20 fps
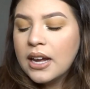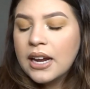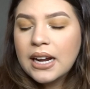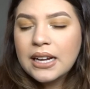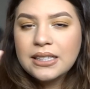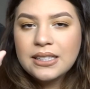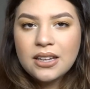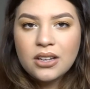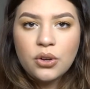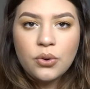
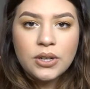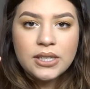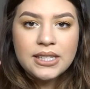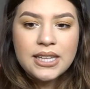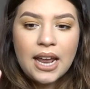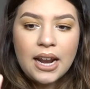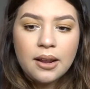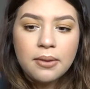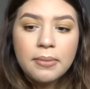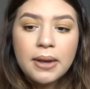Continuous
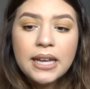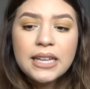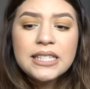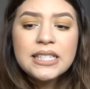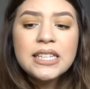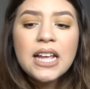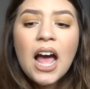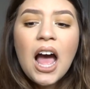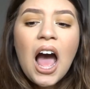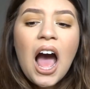Setting
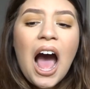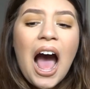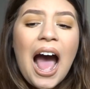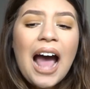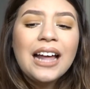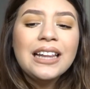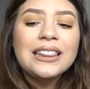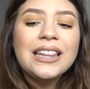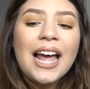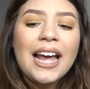Mist.
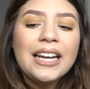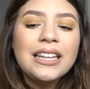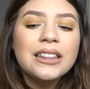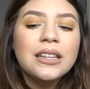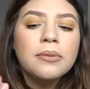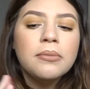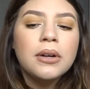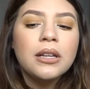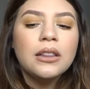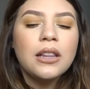I like
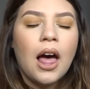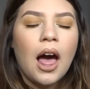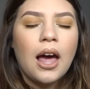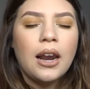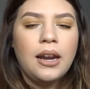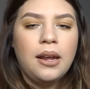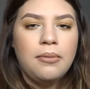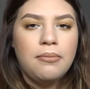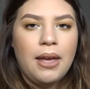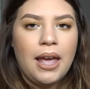the
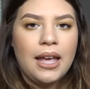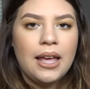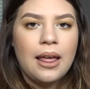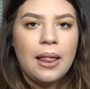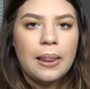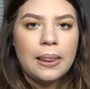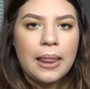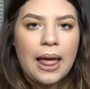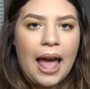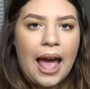Milani Make
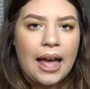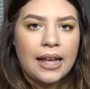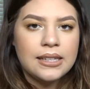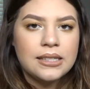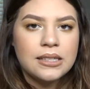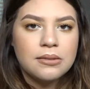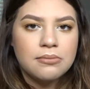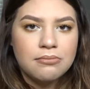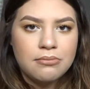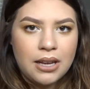It
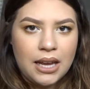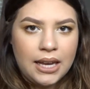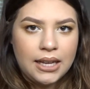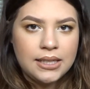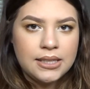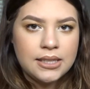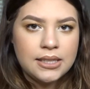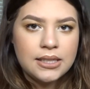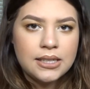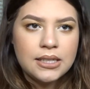Last
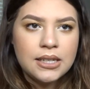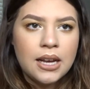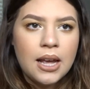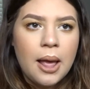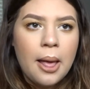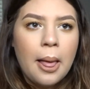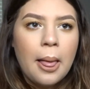Mist,